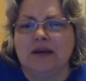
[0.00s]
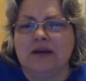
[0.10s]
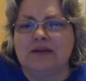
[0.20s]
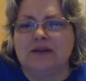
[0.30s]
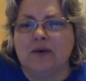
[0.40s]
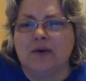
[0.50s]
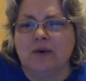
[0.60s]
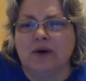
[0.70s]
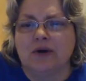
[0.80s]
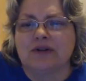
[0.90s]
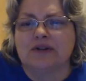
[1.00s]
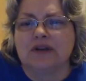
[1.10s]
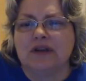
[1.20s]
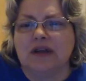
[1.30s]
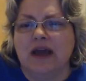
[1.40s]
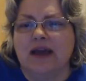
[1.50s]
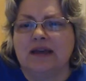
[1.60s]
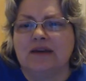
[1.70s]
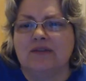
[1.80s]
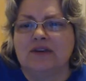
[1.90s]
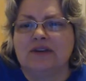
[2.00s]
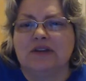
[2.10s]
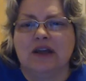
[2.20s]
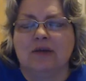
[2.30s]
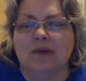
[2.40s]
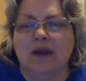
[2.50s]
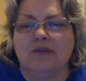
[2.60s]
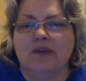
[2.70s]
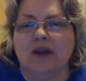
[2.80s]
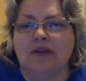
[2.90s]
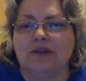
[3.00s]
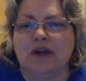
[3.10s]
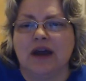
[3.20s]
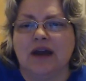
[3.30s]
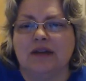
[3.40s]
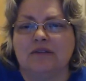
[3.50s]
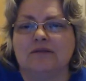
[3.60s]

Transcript: So it works. I give it to them every other night.